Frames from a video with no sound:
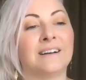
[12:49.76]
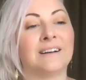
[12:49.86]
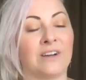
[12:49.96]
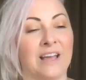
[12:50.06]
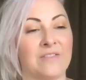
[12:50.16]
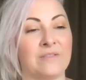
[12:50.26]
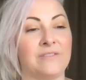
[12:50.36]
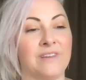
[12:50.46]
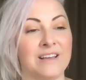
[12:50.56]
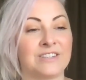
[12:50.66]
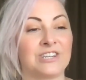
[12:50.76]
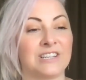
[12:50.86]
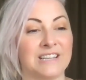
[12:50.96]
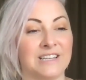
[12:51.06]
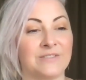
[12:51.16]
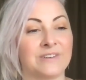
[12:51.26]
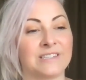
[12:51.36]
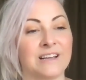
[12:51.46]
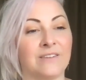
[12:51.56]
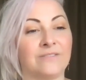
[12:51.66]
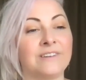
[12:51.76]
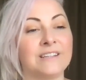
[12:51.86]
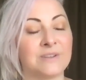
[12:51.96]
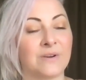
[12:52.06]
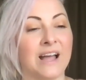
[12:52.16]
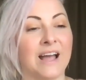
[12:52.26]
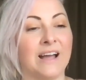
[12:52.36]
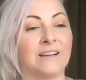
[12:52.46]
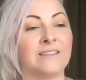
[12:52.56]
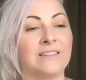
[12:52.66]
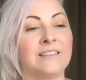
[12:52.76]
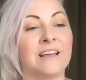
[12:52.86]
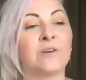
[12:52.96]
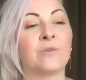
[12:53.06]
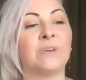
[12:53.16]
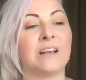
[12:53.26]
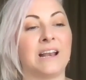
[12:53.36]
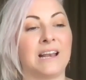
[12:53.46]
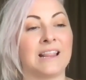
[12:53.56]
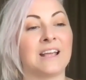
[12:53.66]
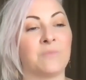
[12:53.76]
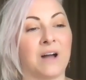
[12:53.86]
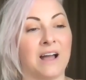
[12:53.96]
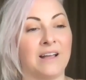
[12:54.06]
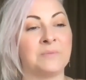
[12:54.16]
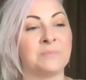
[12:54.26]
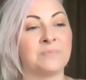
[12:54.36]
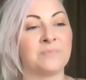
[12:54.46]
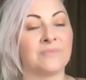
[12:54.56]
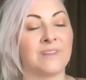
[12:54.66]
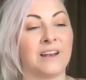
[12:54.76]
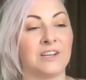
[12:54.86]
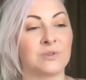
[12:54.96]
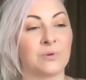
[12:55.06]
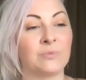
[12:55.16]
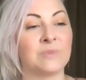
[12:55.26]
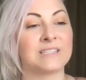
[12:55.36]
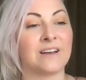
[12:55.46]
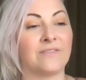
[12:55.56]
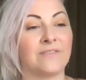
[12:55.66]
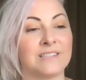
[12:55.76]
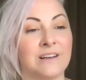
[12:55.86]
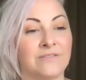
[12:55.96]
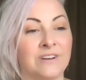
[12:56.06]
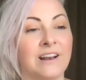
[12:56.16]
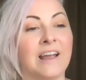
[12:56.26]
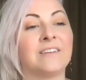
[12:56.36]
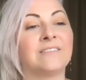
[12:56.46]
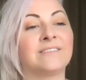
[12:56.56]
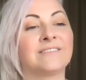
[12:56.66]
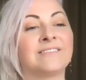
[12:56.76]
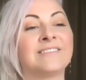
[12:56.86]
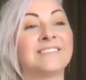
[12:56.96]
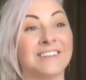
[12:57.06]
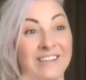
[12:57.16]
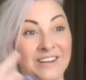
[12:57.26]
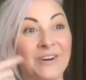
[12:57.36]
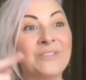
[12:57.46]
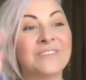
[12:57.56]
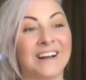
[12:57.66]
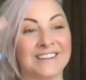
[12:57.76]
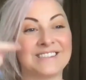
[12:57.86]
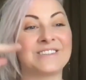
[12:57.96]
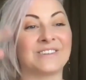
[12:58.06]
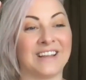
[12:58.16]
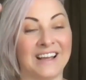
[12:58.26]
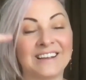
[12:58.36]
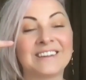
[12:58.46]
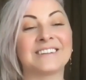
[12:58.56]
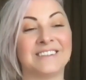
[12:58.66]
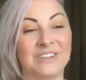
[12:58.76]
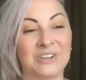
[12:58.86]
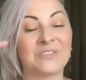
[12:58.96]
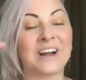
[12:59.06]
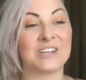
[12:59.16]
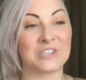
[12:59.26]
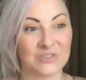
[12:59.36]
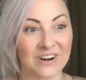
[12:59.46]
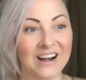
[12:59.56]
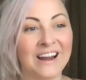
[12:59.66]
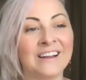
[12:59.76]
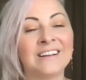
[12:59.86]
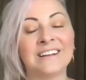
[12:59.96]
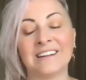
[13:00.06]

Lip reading: I'll get through this, she said to herself. It's okay. They don't mean anything by it. And I told myself this every night, you know? And so like you could write a story.